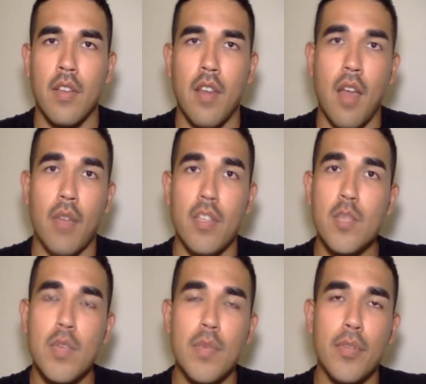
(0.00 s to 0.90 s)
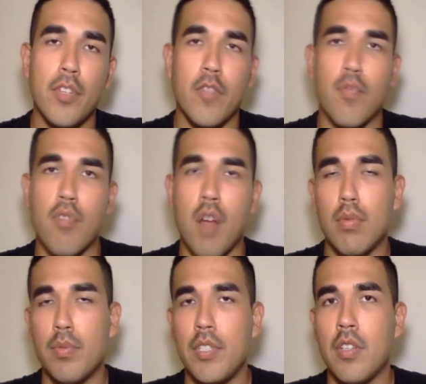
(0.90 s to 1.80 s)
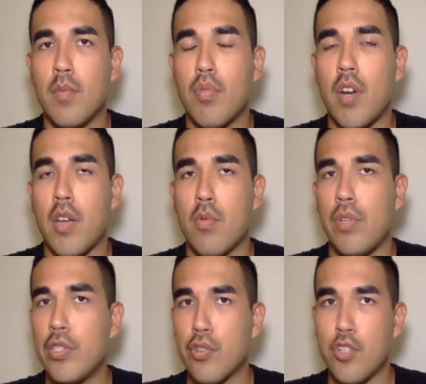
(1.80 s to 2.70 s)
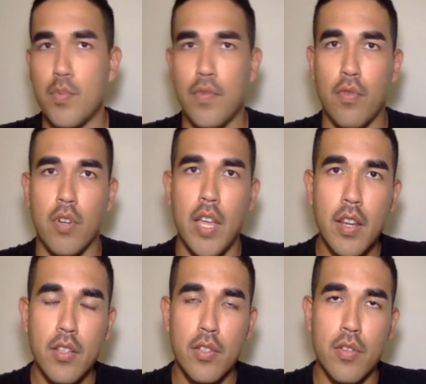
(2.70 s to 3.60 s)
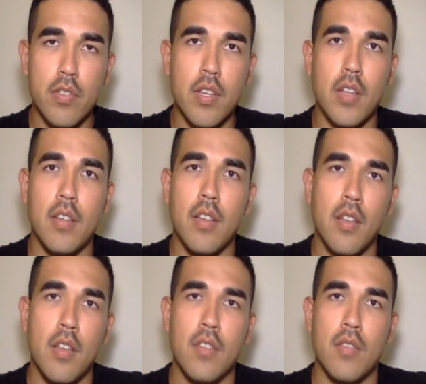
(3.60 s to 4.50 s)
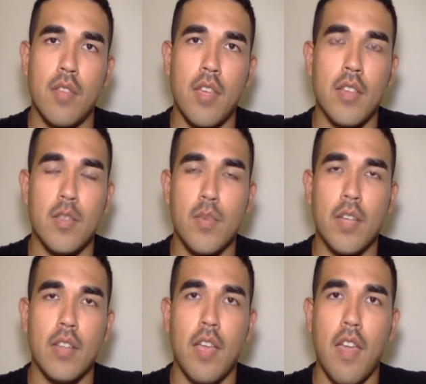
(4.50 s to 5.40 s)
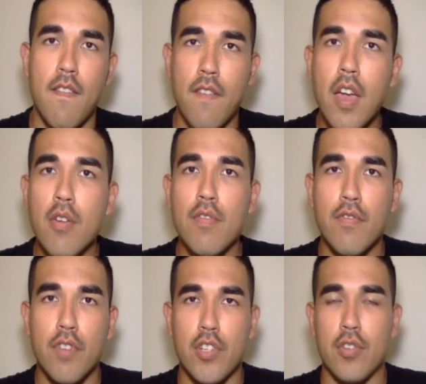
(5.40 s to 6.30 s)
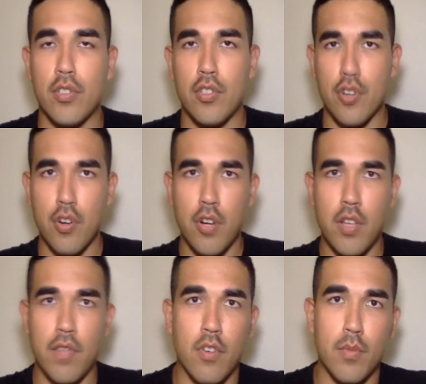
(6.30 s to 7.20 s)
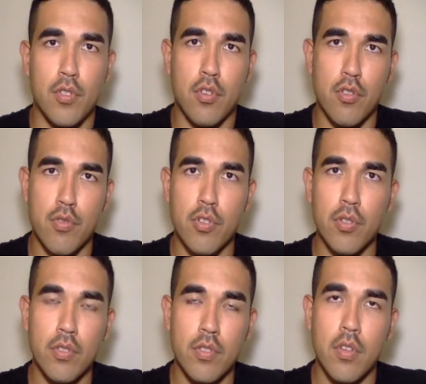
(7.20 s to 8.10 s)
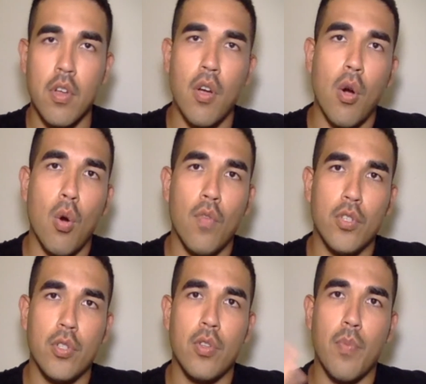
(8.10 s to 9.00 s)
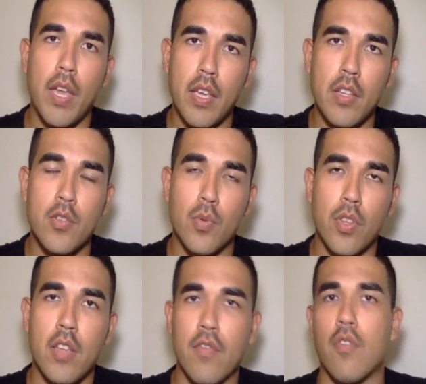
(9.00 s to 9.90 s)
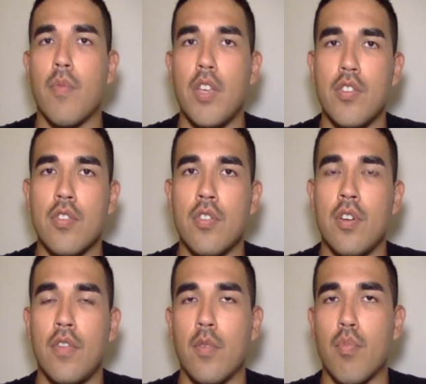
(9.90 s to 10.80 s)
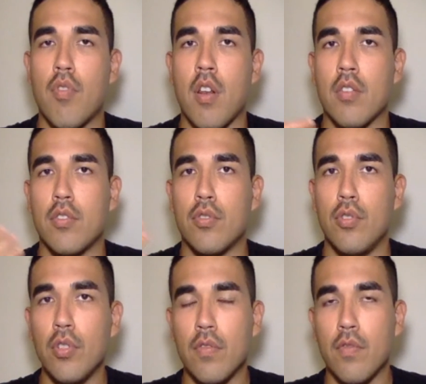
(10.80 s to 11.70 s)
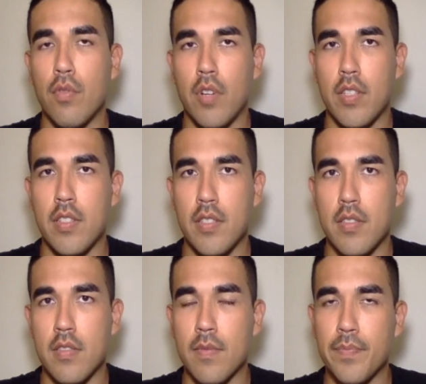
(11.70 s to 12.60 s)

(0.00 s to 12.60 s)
Now, these people have probably done prior research before getting to your site, so they expect a very frictionless journey from search results over to the page where the information of the product that they're looking for exists.